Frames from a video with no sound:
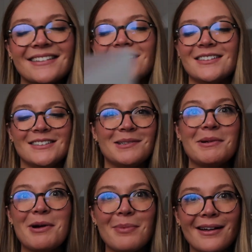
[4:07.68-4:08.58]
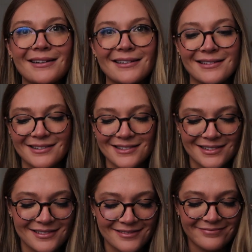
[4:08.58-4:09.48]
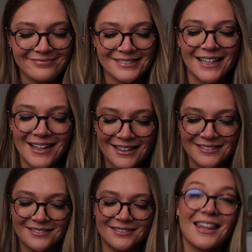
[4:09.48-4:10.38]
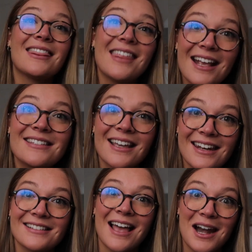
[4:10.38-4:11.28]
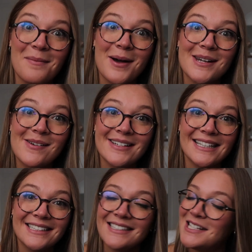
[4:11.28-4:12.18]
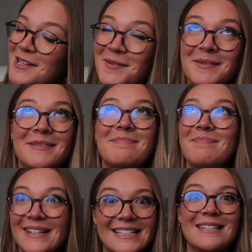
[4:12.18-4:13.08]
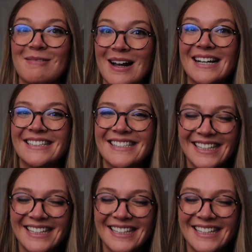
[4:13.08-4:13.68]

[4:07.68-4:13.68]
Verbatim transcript: There are so many more pockets. Ah, things I get excited about nowadays. You would be surprised.